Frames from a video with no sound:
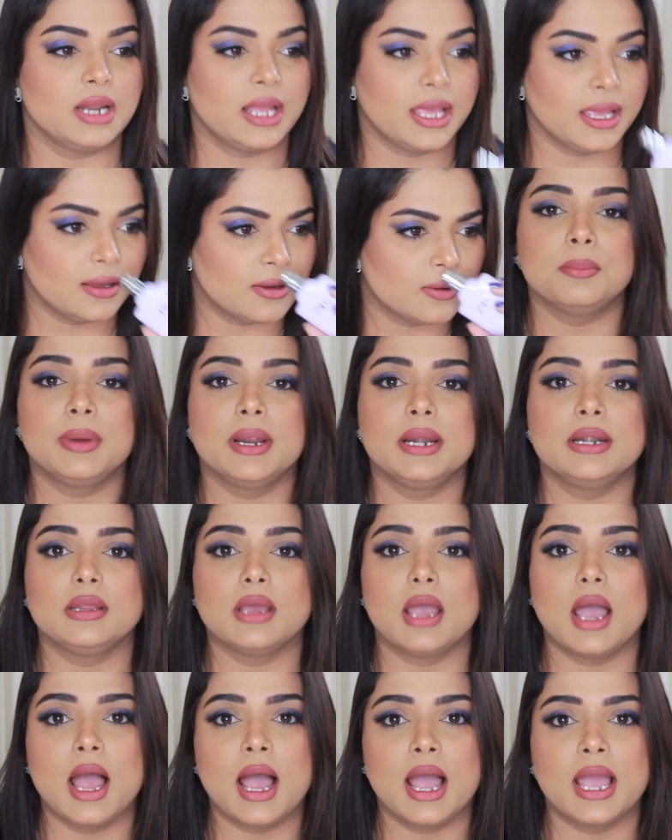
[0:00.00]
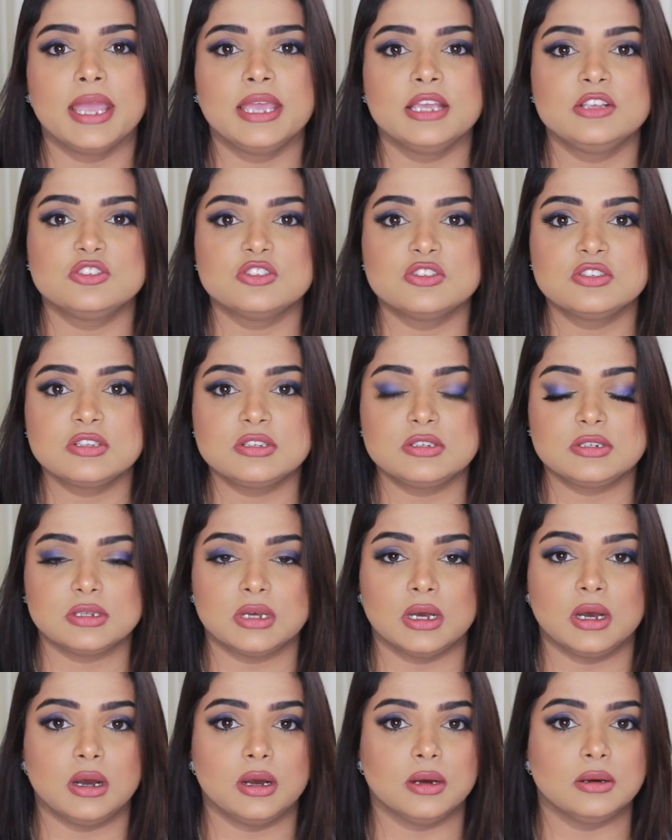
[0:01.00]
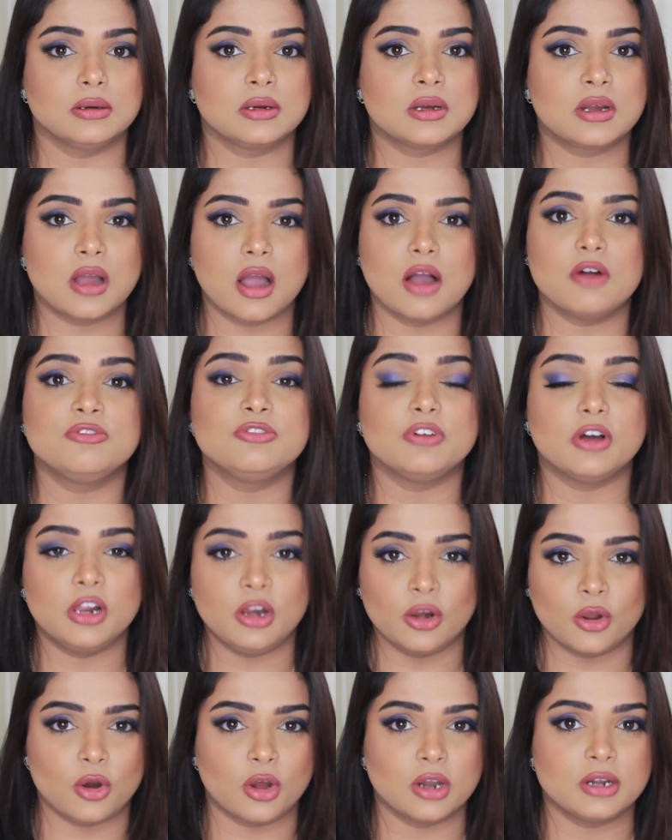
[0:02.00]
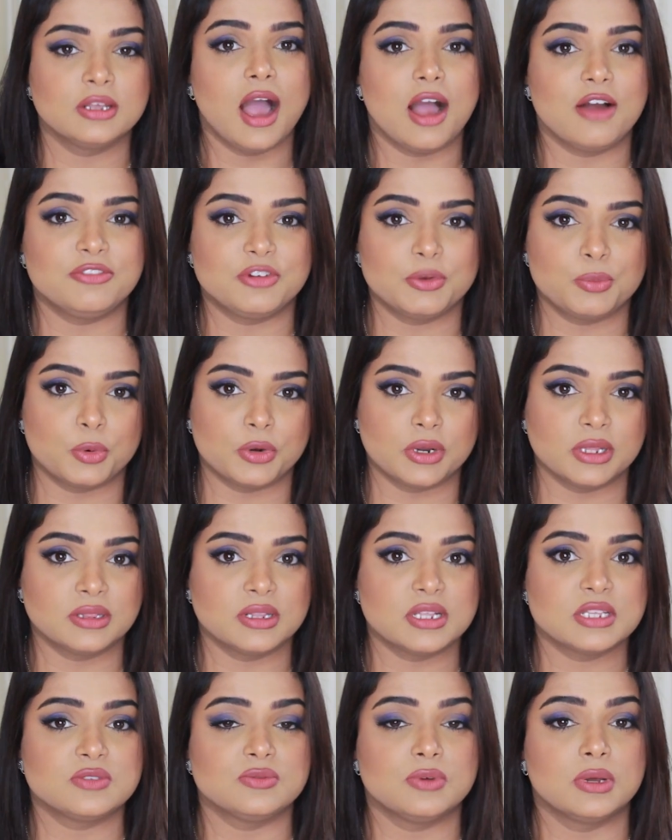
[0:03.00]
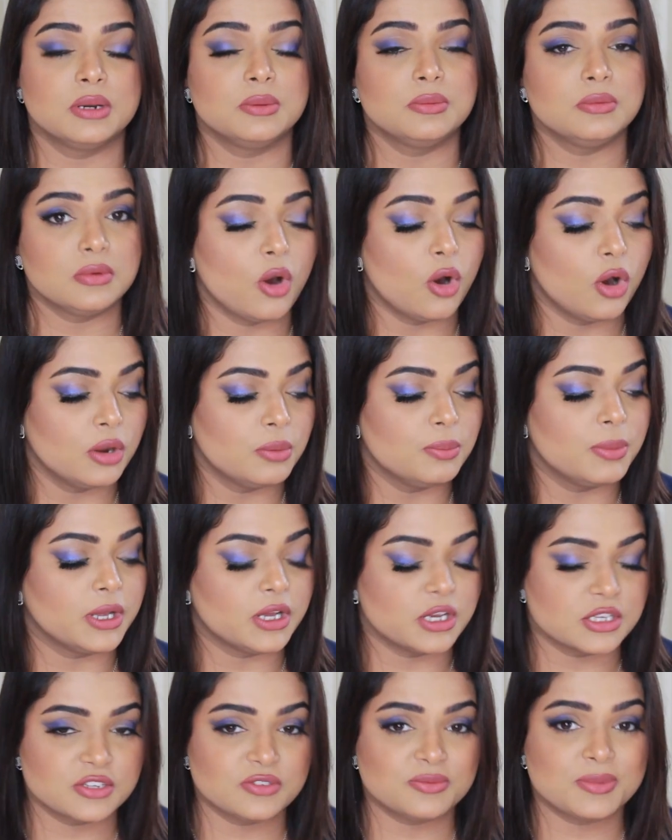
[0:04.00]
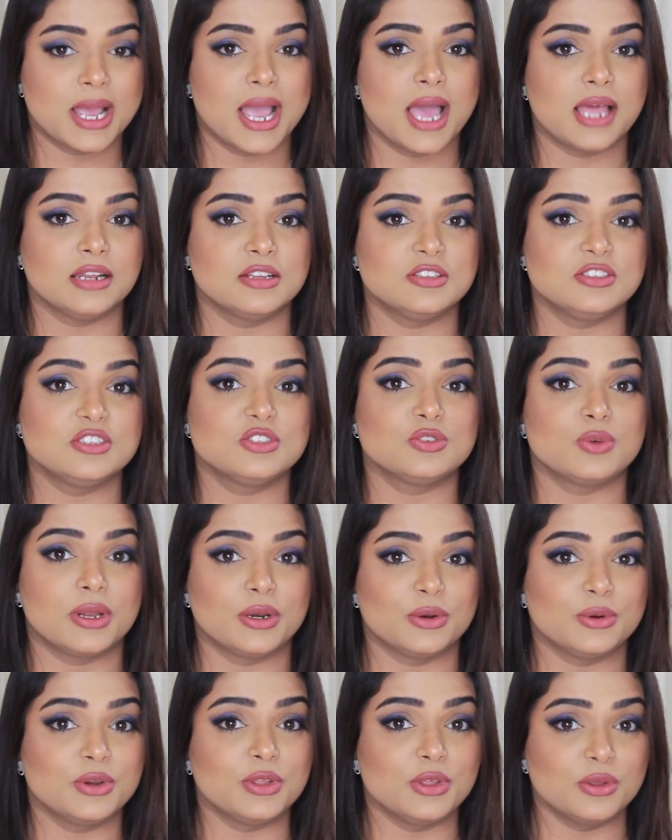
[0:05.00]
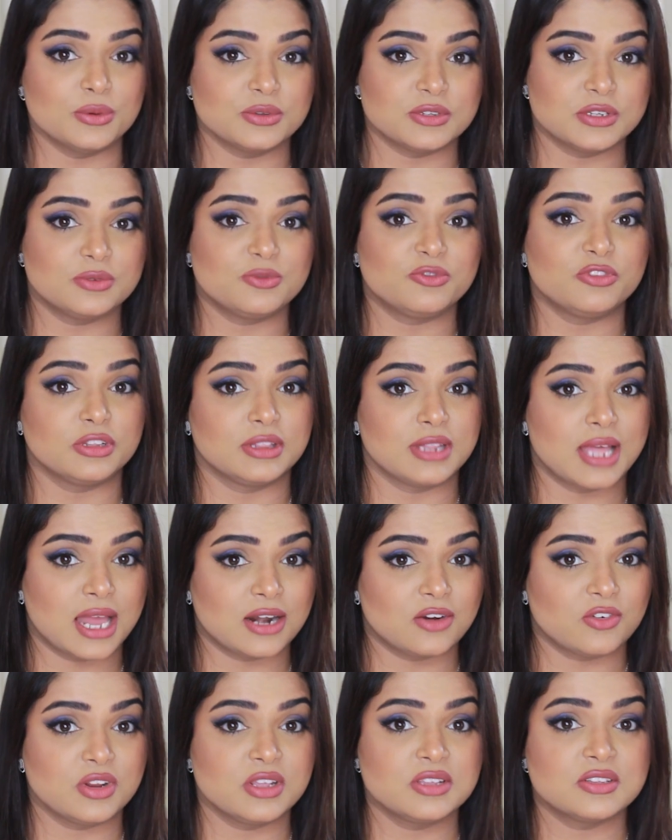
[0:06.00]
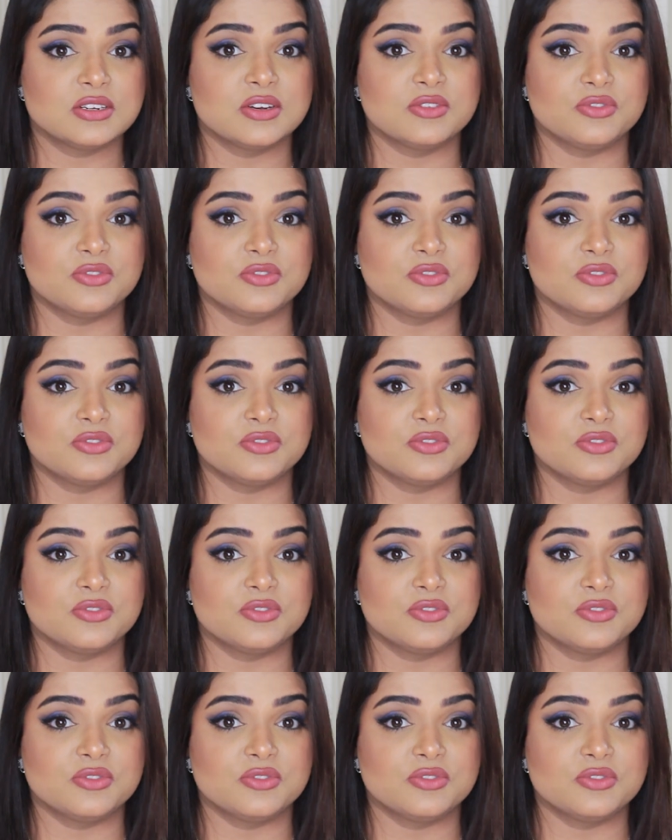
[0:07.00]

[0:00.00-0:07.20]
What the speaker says: Like, but I just cough a lot after putting this one on because of my allergy, so I don't use it for that reason.